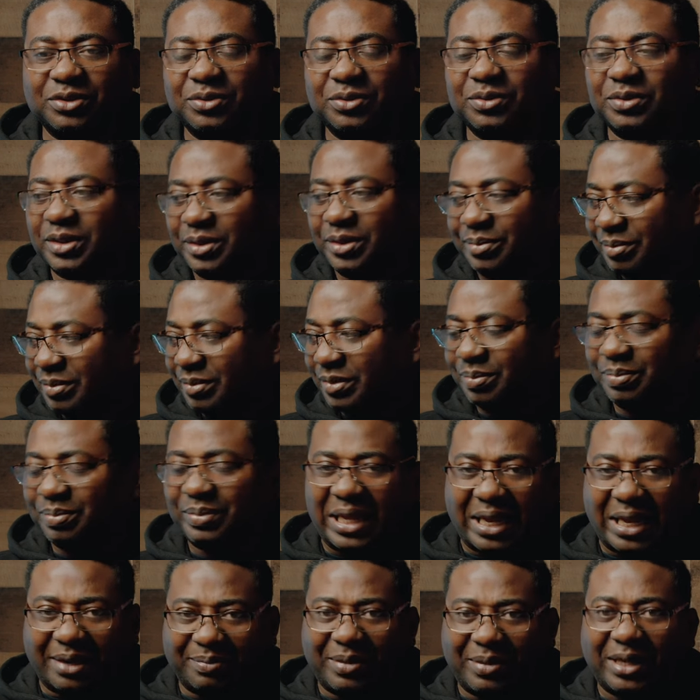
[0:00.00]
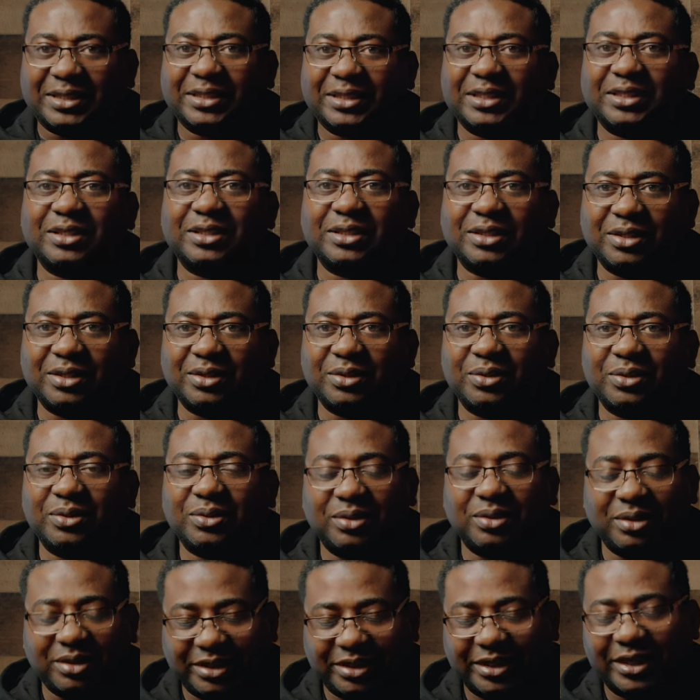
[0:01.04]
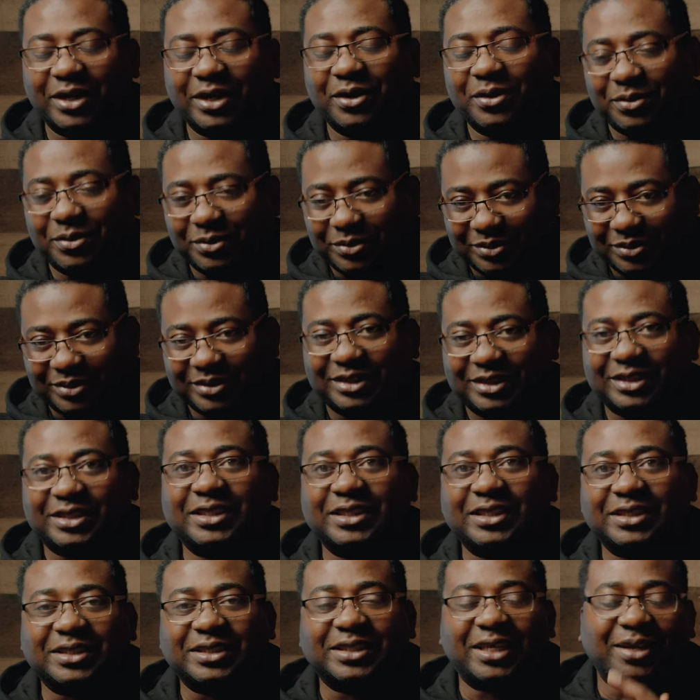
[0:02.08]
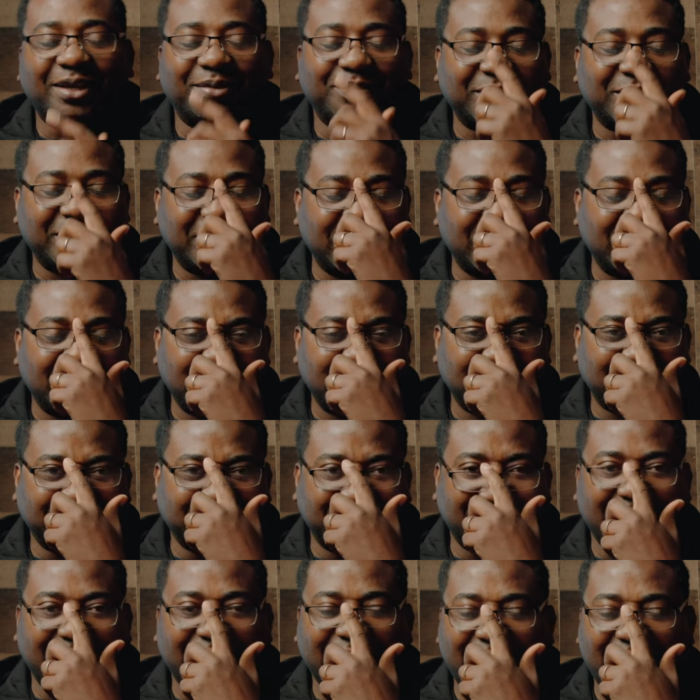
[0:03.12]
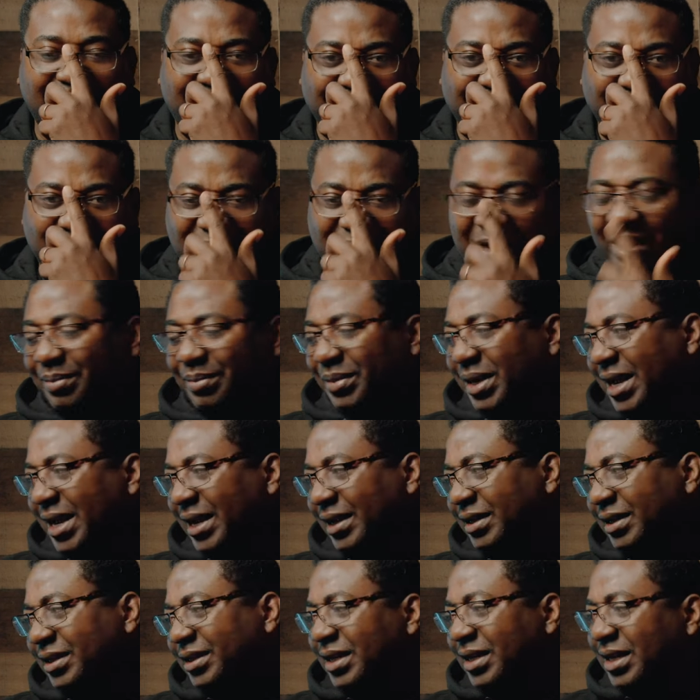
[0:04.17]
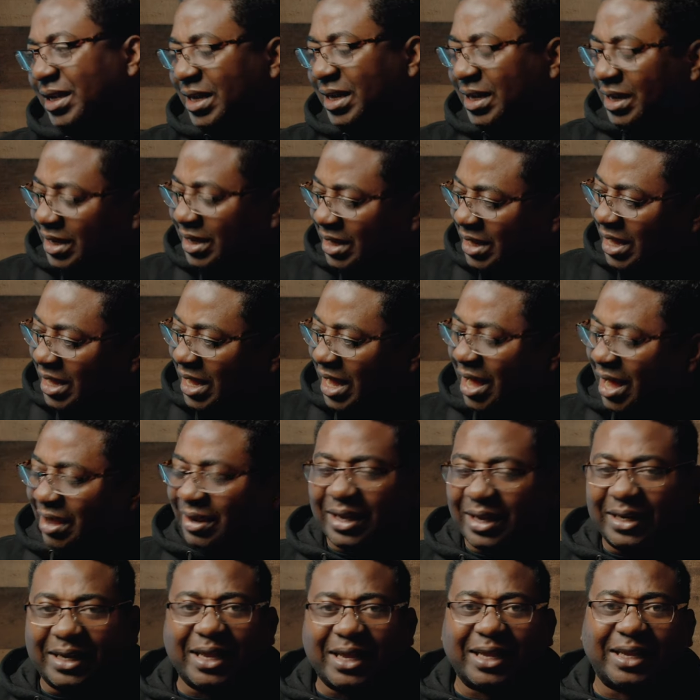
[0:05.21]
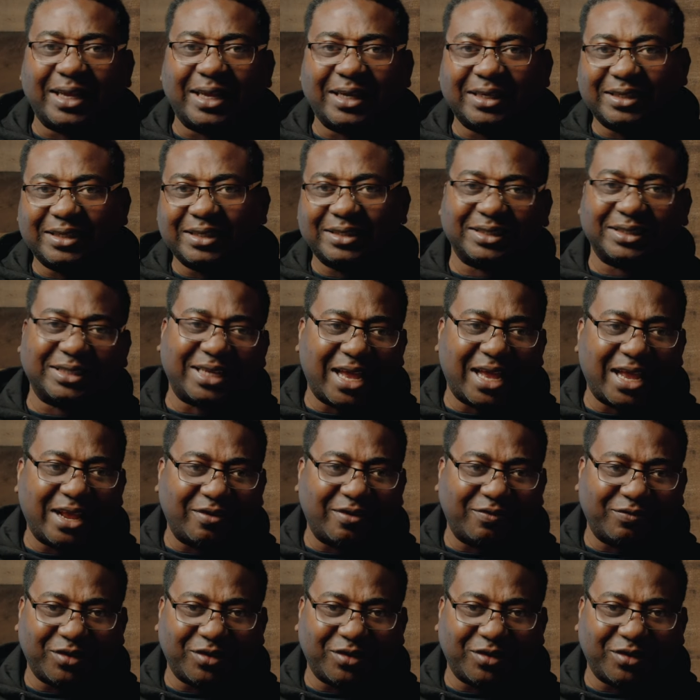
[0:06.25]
do the Blackmagic, you know, system together, I'm like, how can I get this guy